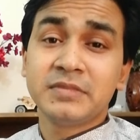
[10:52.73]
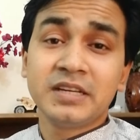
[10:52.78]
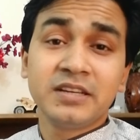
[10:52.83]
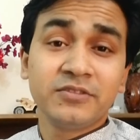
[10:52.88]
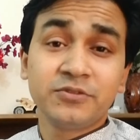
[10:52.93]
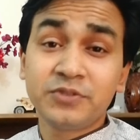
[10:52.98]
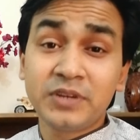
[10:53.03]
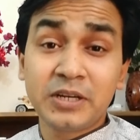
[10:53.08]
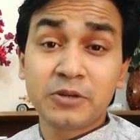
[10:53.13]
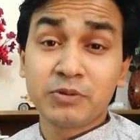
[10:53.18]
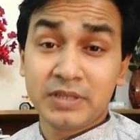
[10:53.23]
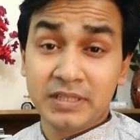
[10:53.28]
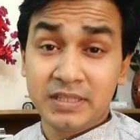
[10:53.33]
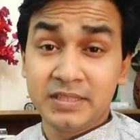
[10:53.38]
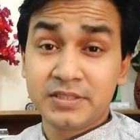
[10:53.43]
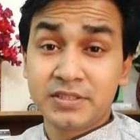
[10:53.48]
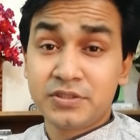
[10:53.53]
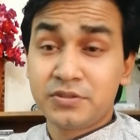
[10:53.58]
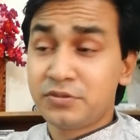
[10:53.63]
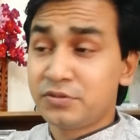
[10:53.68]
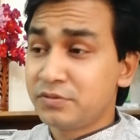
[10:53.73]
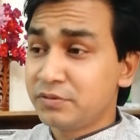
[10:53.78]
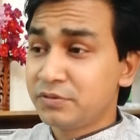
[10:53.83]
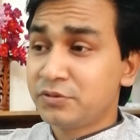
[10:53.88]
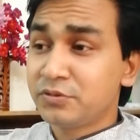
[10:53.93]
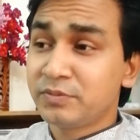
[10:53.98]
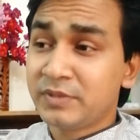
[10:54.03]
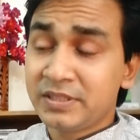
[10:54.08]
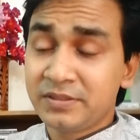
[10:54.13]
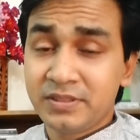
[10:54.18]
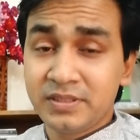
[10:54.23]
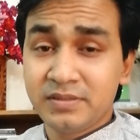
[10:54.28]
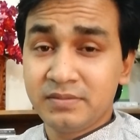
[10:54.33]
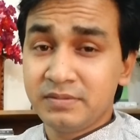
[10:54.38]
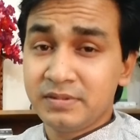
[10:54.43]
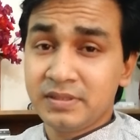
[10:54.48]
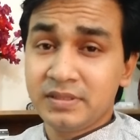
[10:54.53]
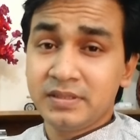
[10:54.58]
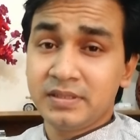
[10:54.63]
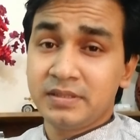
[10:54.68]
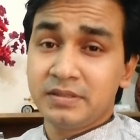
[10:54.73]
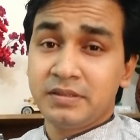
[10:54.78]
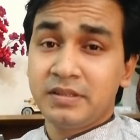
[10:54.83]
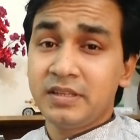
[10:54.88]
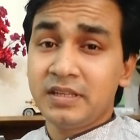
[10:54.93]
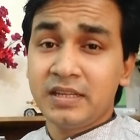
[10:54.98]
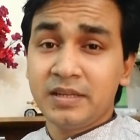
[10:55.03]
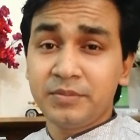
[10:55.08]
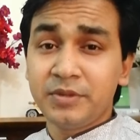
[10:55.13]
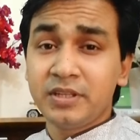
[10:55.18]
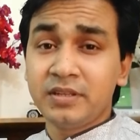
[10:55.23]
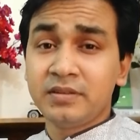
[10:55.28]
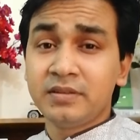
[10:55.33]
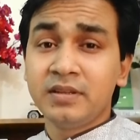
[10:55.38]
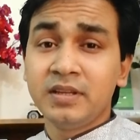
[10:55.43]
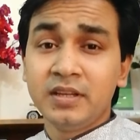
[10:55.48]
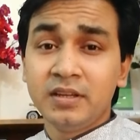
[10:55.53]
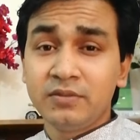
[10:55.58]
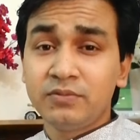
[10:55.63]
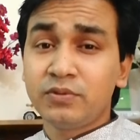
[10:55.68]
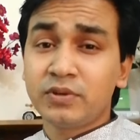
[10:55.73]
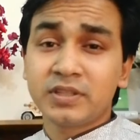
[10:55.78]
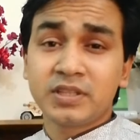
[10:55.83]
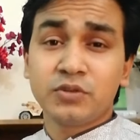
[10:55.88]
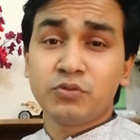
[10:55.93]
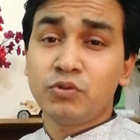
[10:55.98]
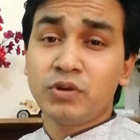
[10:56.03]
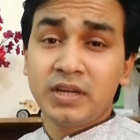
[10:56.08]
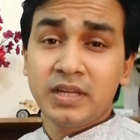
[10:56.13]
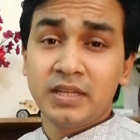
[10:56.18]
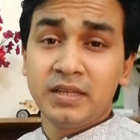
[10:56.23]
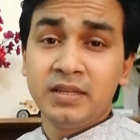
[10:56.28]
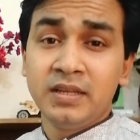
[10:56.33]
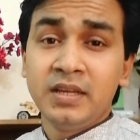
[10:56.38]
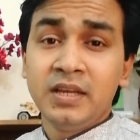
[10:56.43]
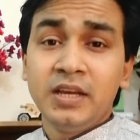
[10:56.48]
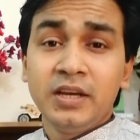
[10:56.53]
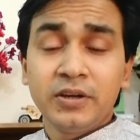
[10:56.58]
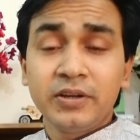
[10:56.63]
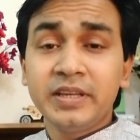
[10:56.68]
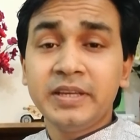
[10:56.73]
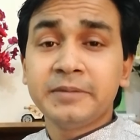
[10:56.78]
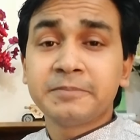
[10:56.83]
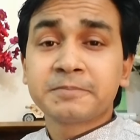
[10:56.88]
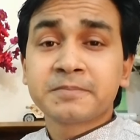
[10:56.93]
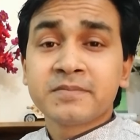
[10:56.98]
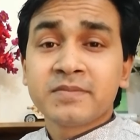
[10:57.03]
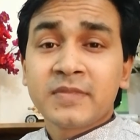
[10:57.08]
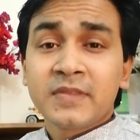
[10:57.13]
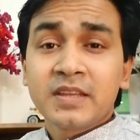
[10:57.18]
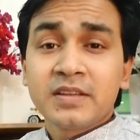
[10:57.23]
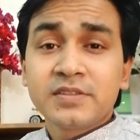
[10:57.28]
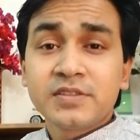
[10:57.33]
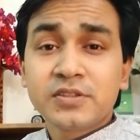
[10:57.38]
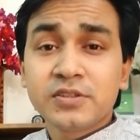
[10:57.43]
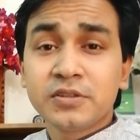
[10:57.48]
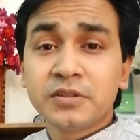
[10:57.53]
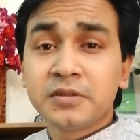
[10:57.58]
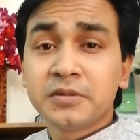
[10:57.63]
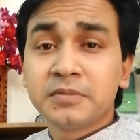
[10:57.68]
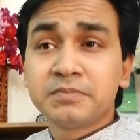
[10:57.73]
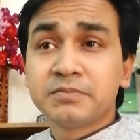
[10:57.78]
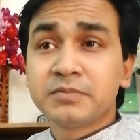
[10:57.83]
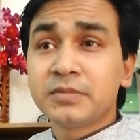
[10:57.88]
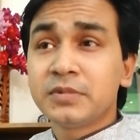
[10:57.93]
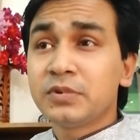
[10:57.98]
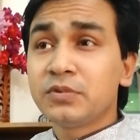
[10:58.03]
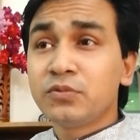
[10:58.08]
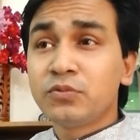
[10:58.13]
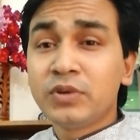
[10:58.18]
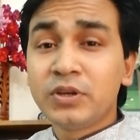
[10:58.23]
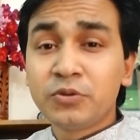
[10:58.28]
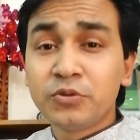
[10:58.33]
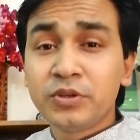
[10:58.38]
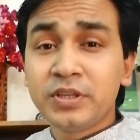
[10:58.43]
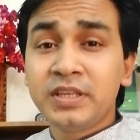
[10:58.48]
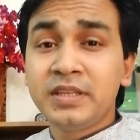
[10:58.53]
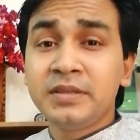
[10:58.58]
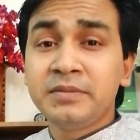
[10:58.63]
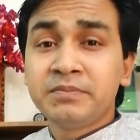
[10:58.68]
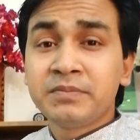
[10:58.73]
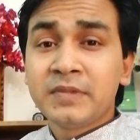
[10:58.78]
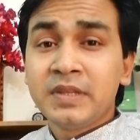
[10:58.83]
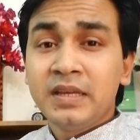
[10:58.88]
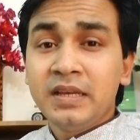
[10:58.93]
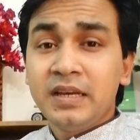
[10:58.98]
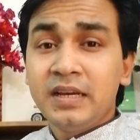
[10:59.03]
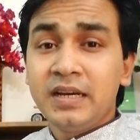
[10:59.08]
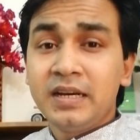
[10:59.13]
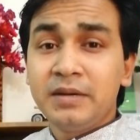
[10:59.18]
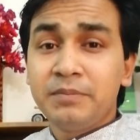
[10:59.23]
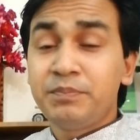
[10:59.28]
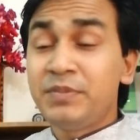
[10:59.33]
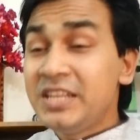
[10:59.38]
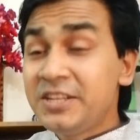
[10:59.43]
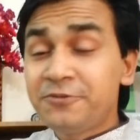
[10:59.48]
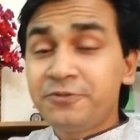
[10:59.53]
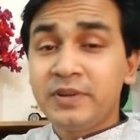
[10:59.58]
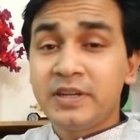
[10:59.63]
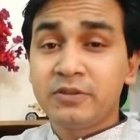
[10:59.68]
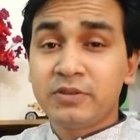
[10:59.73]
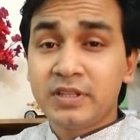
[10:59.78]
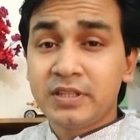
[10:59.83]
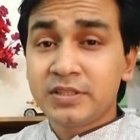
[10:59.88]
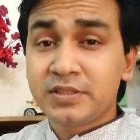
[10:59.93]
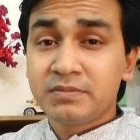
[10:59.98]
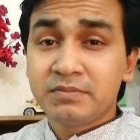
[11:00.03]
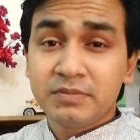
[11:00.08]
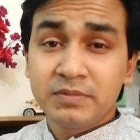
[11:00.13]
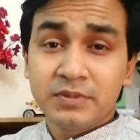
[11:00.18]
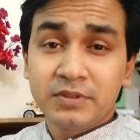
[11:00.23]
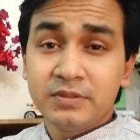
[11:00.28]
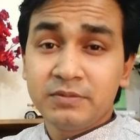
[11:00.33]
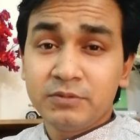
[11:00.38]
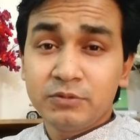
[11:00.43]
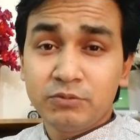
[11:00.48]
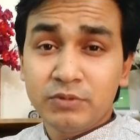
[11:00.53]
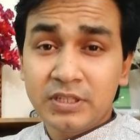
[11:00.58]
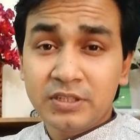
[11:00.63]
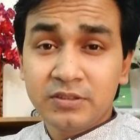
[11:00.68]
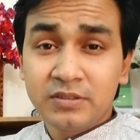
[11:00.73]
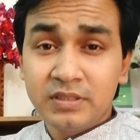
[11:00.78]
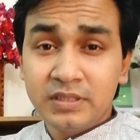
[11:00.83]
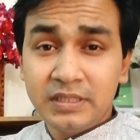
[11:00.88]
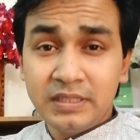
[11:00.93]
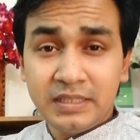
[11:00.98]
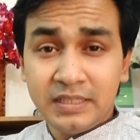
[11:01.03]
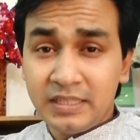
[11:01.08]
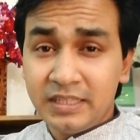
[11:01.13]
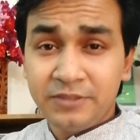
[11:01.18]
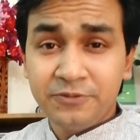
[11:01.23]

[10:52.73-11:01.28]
farewell to my, I mean, for the while. Okay, so when we bid farewell one or any